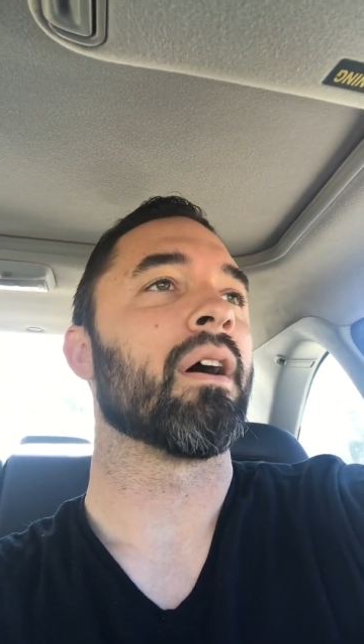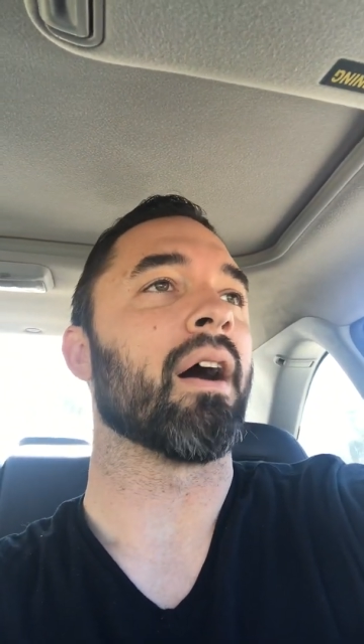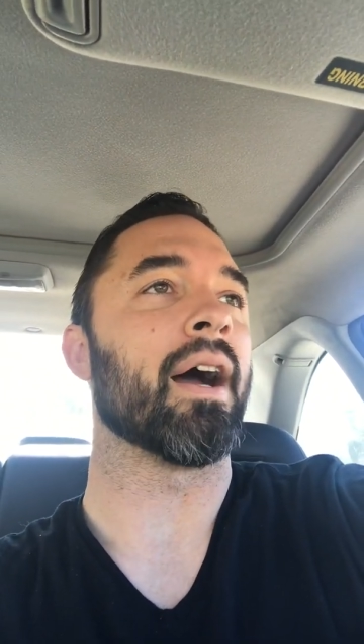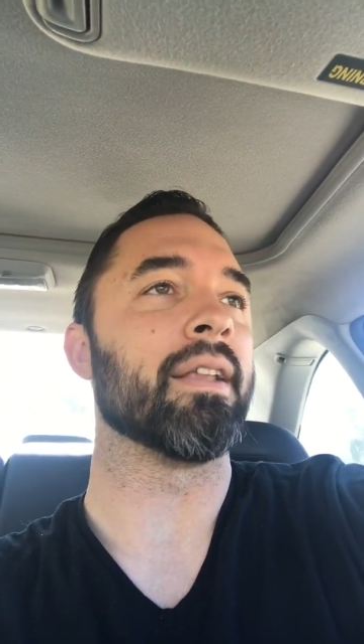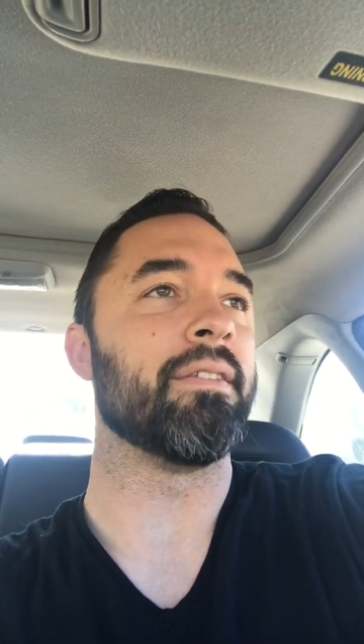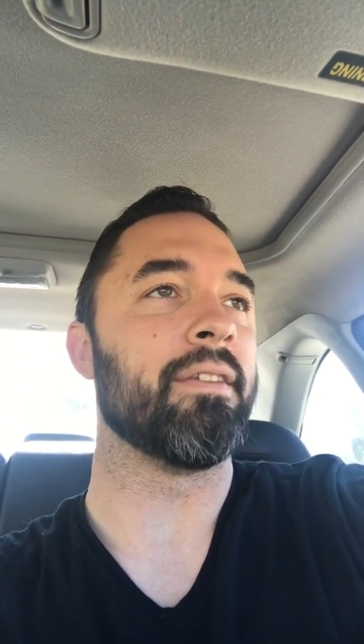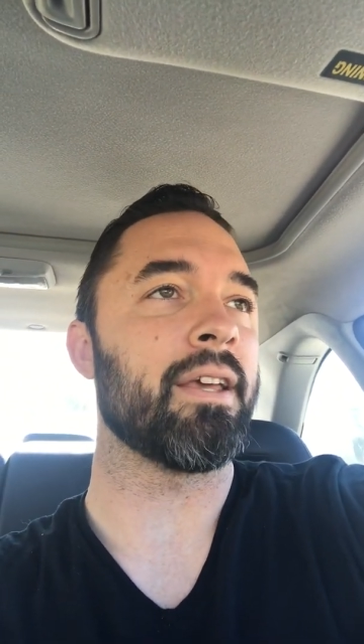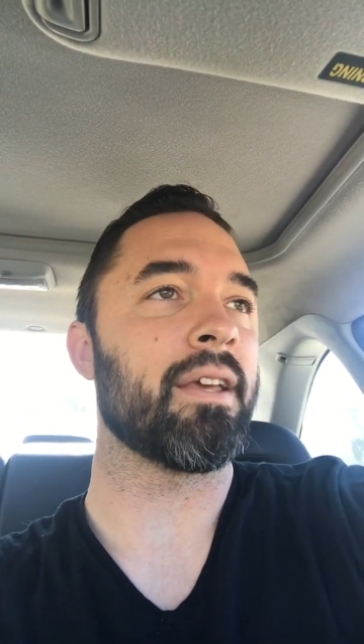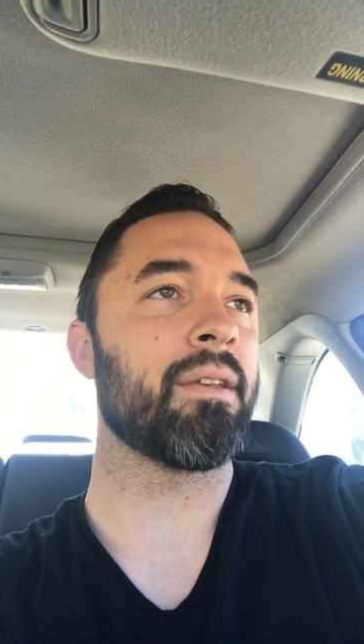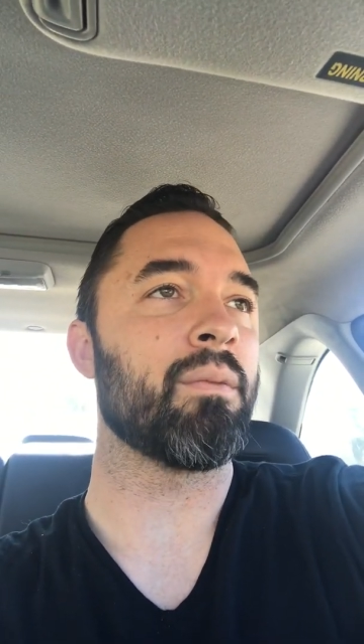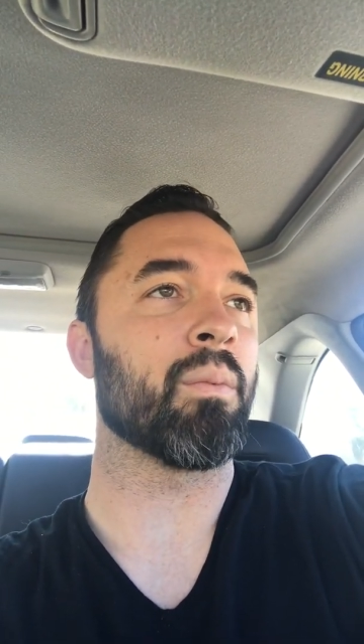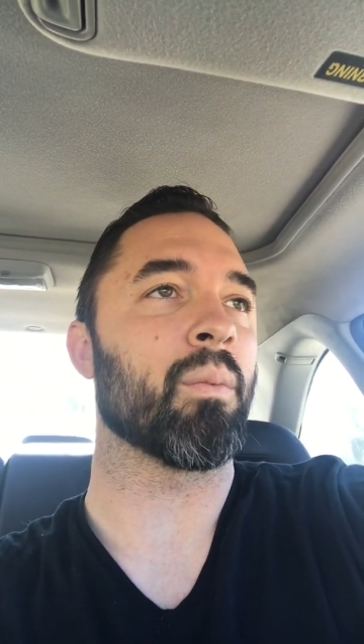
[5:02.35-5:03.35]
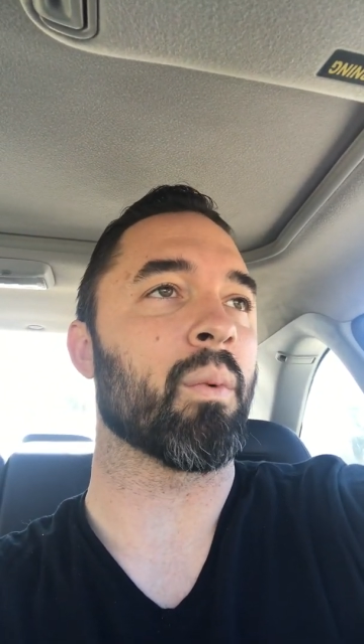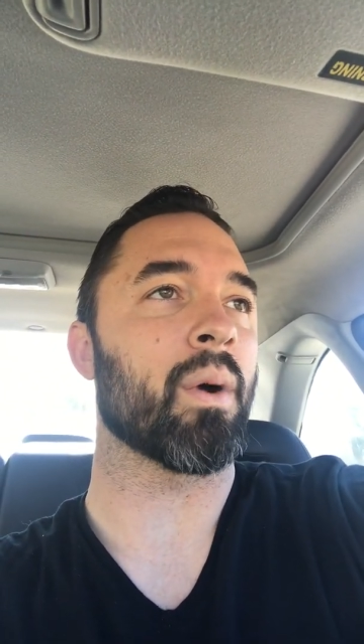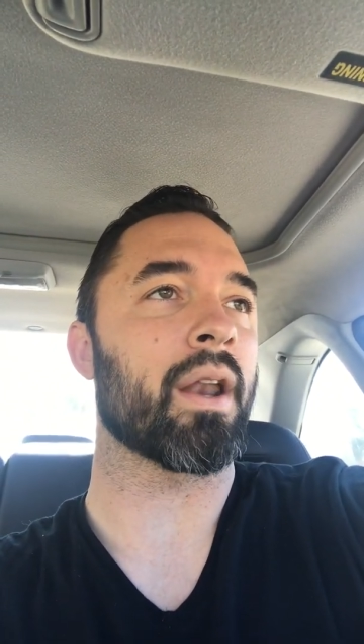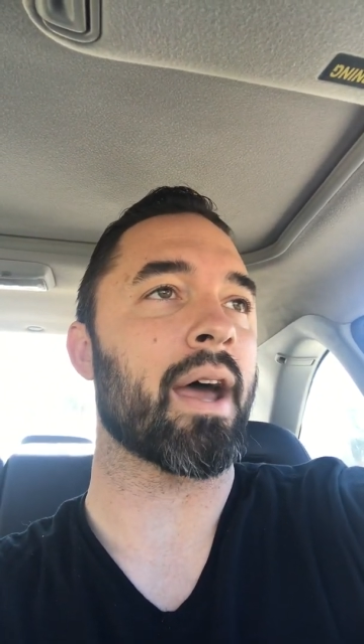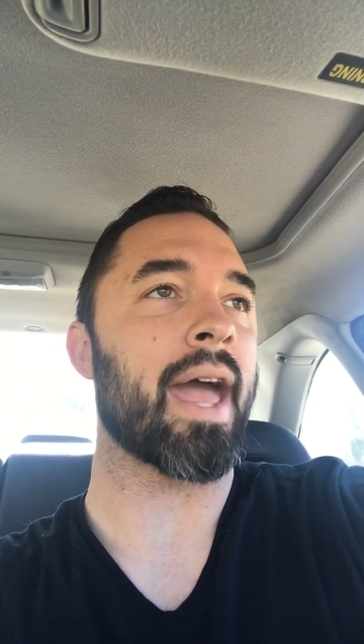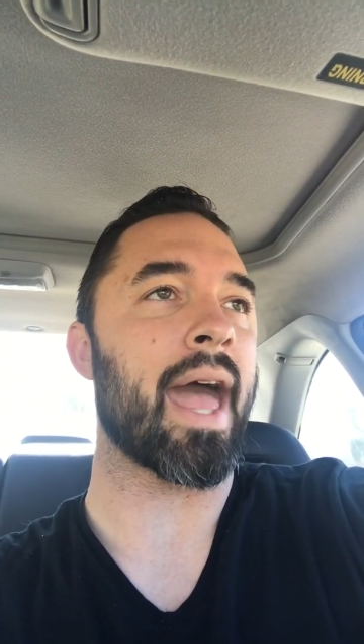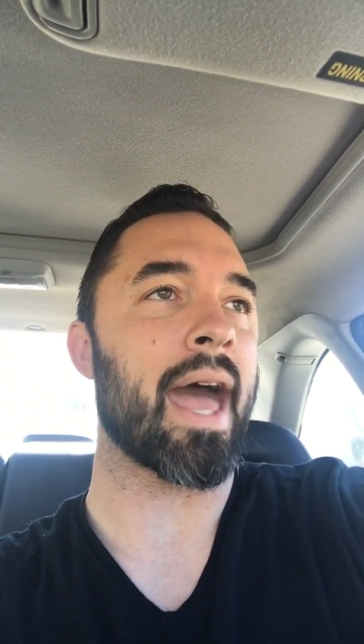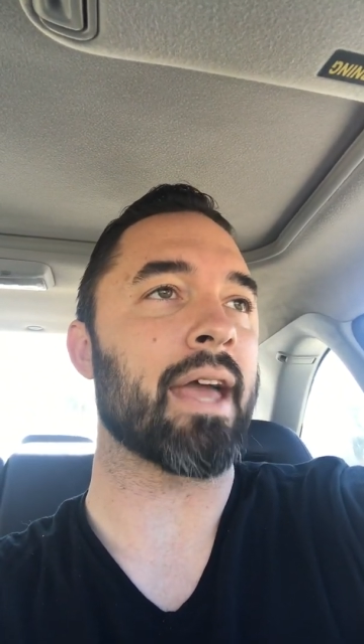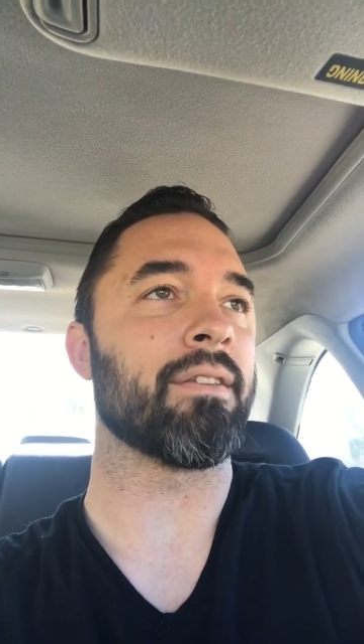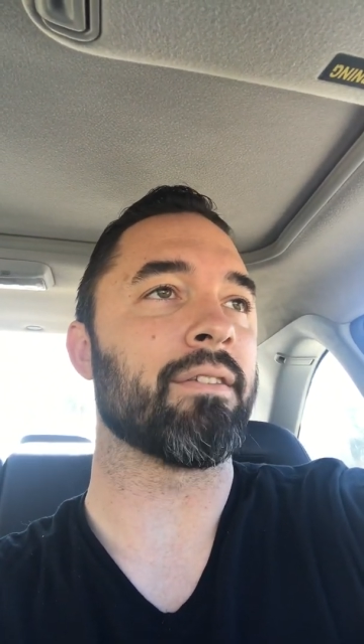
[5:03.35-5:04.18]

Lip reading: I did what I had